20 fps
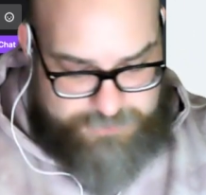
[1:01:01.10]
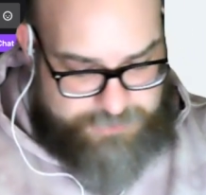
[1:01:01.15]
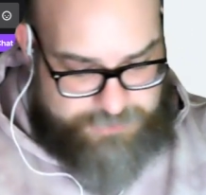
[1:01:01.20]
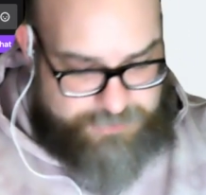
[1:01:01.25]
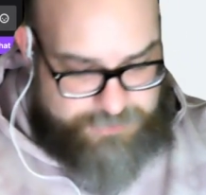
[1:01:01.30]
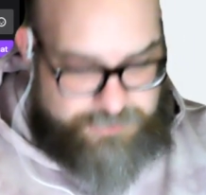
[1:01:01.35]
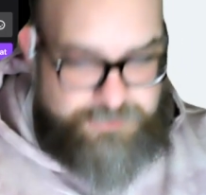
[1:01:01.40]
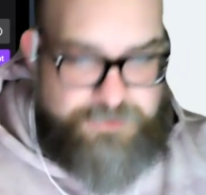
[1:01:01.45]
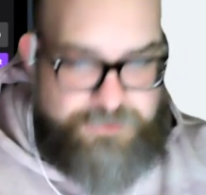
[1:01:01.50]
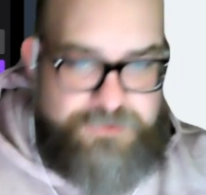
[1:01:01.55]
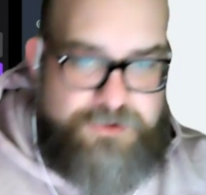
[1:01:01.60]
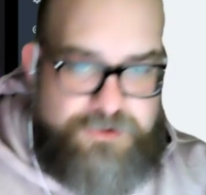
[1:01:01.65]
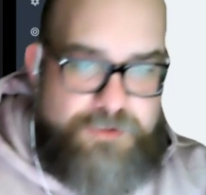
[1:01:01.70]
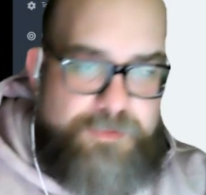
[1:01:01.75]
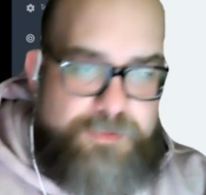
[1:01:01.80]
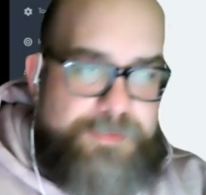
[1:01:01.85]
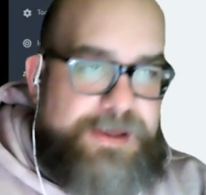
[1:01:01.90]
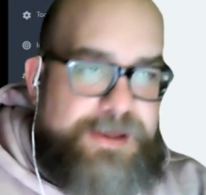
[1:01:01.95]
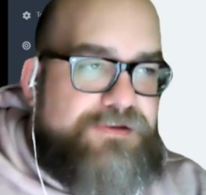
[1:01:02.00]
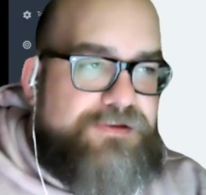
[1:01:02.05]
The
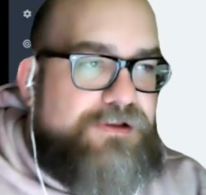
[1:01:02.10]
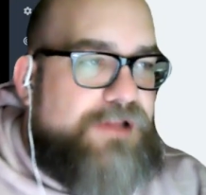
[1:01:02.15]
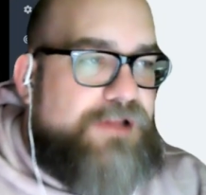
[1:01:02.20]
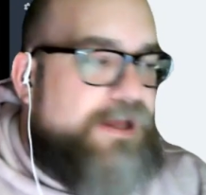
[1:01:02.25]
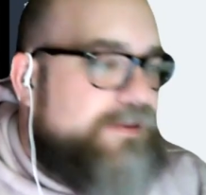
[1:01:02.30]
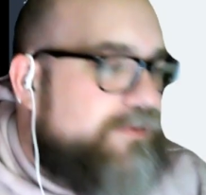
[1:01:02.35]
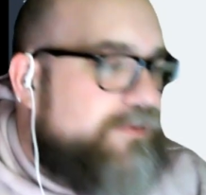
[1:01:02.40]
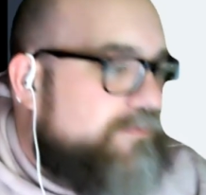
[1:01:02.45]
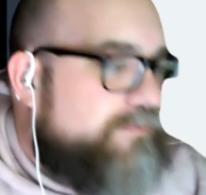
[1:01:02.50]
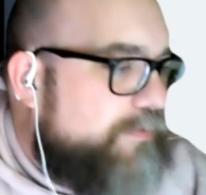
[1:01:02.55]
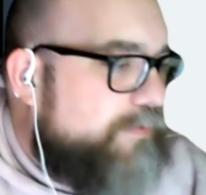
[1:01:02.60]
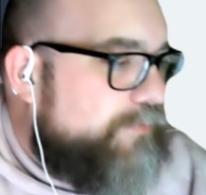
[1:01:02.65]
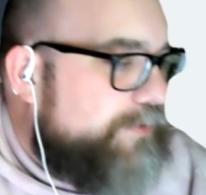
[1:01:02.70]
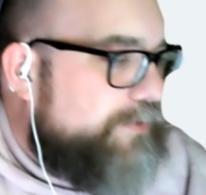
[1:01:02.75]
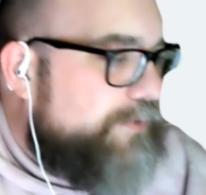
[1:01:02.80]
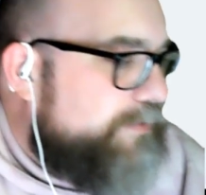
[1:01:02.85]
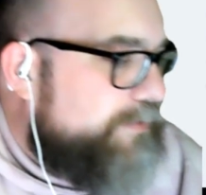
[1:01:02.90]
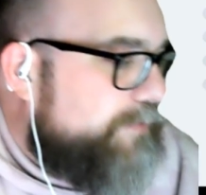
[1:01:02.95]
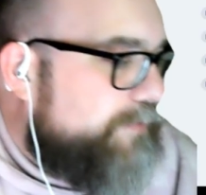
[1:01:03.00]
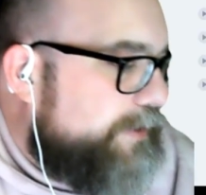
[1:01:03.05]
tournament masterclass is what we're
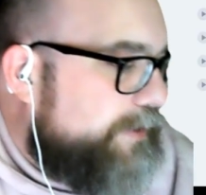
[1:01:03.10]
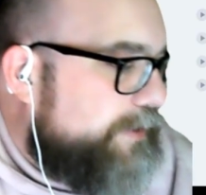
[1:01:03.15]
doing.